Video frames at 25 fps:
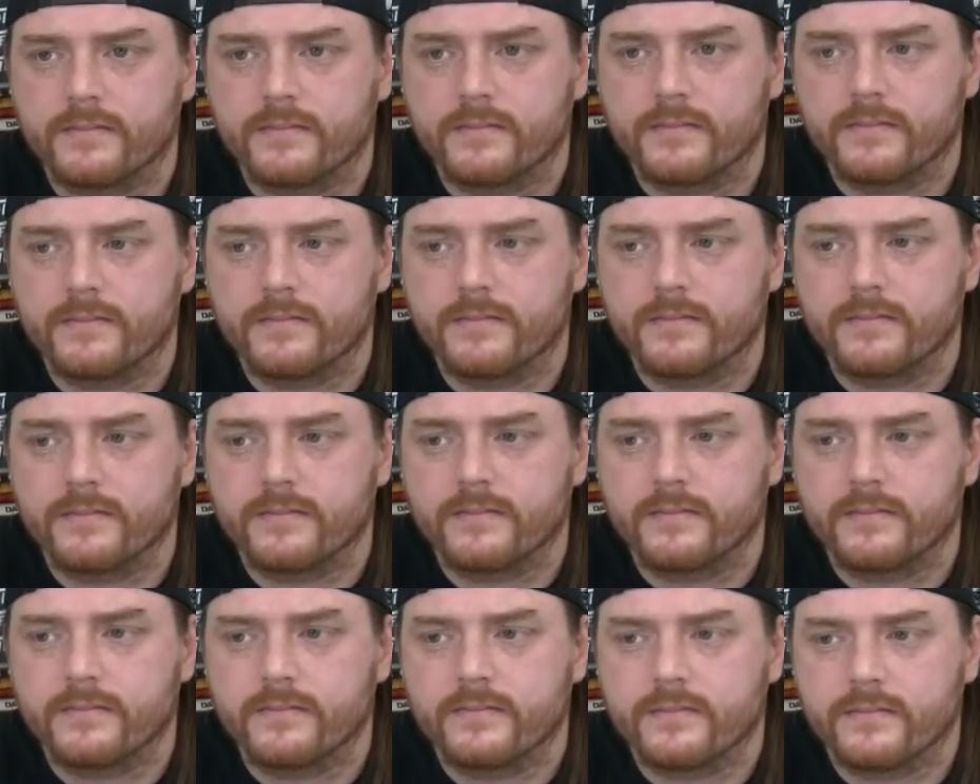
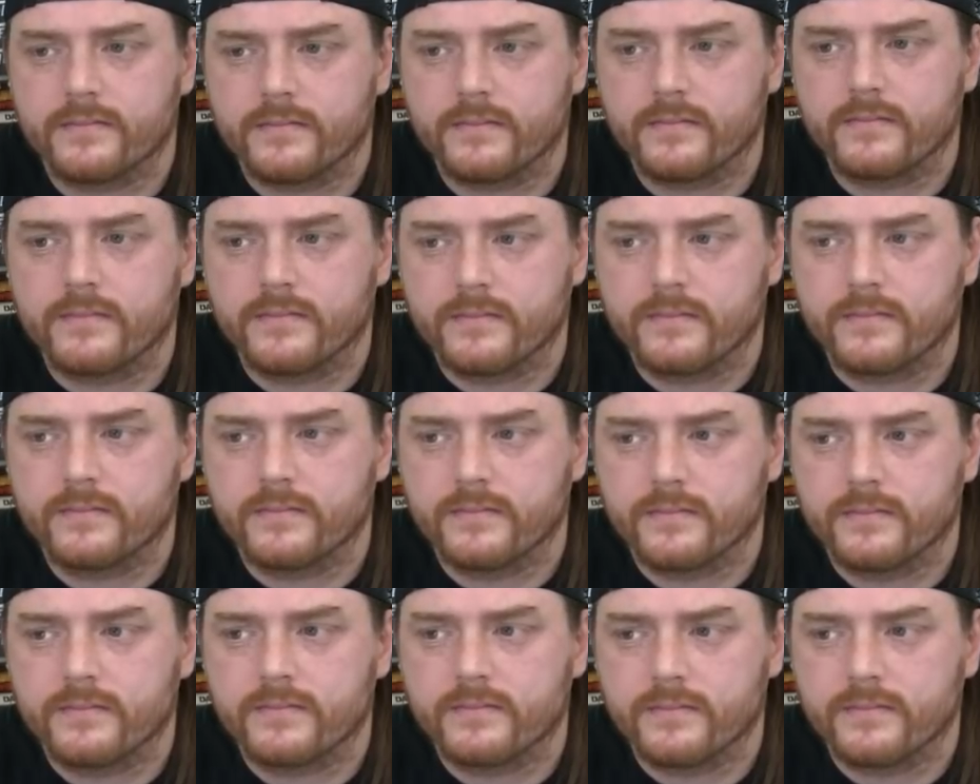
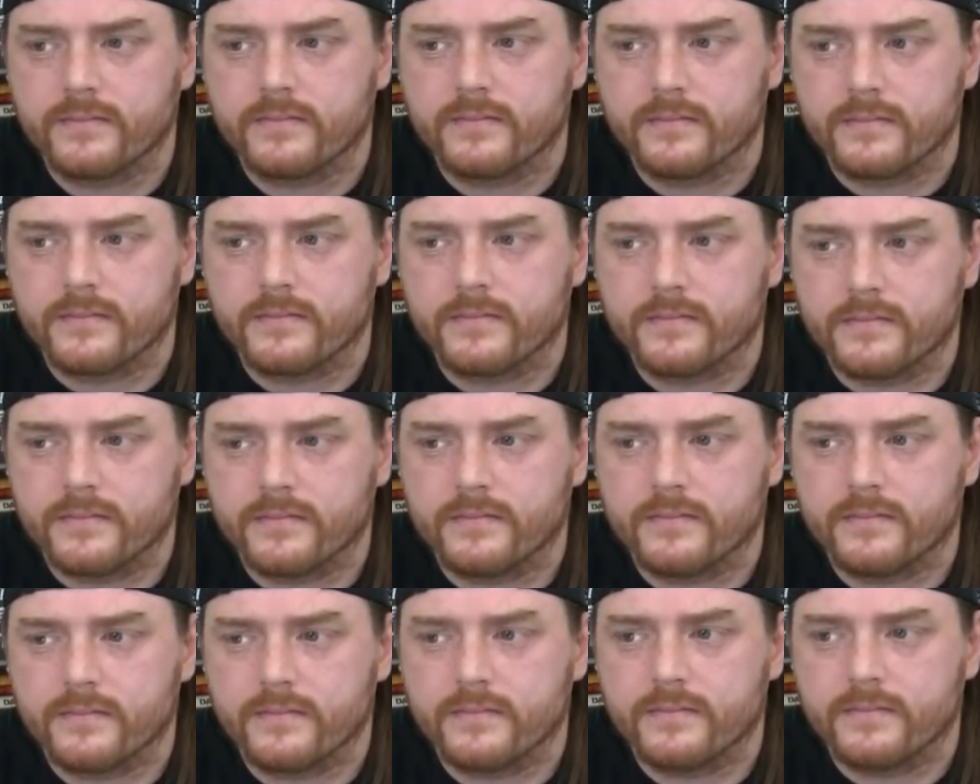
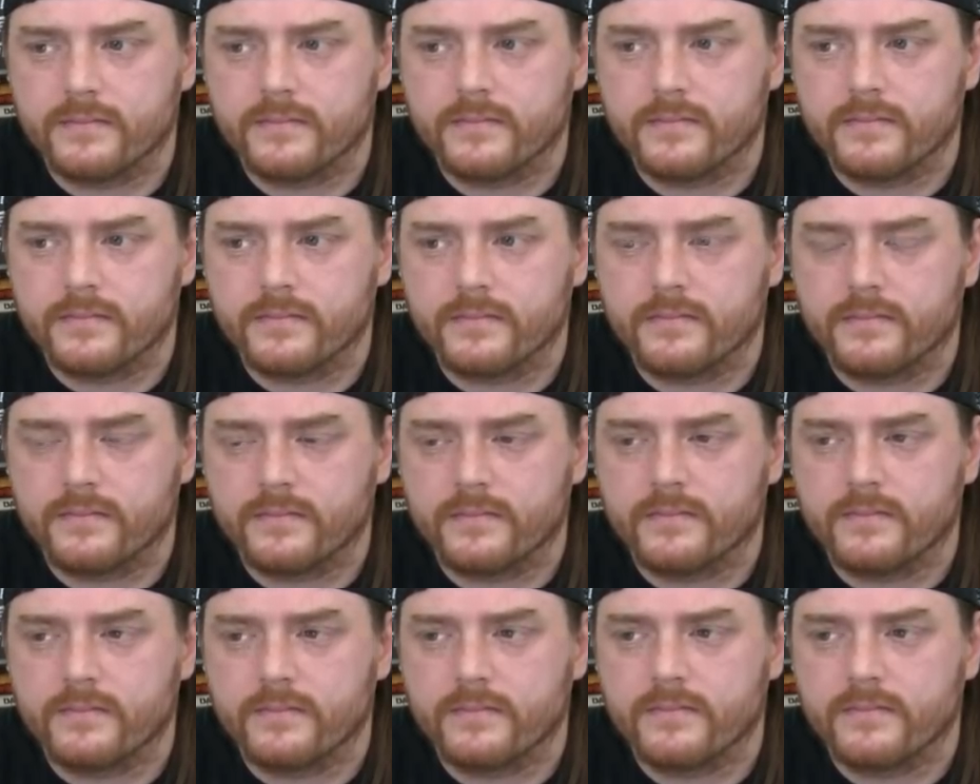No words are spoken by the person on screen.